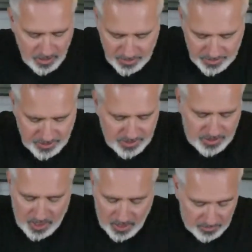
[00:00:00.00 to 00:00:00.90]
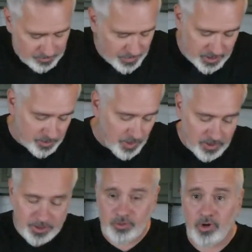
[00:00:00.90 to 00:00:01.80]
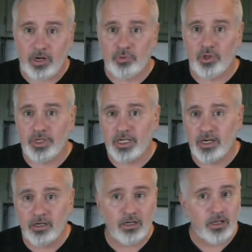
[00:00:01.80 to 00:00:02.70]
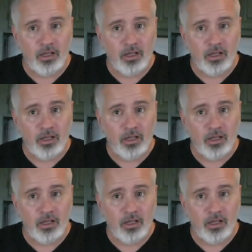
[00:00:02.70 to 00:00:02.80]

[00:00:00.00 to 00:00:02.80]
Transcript: This is, it smells incredible in here.